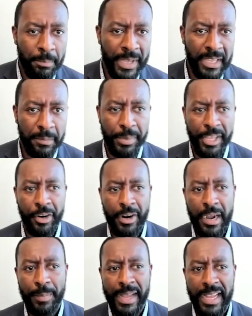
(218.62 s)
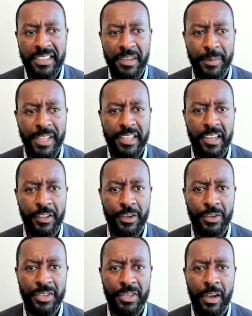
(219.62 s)
Peter, I'll pass some of these
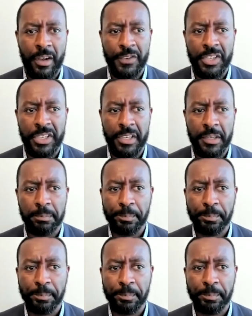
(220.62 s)
others off to you.